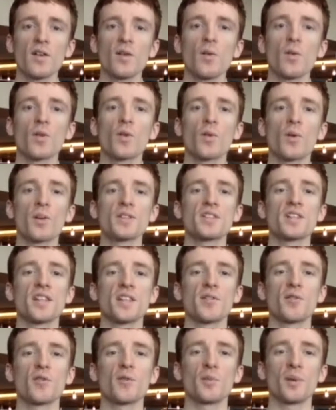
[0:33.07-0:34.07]
well, the ones that
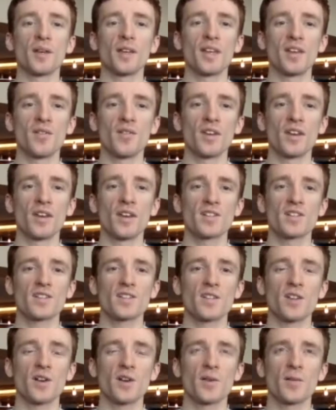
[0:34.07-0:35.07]
they've been giving us
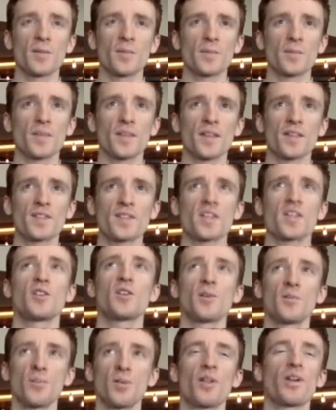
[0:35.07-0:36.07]
though, it's like you
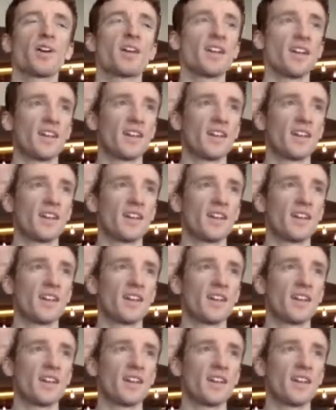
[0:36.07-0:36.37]
can plug it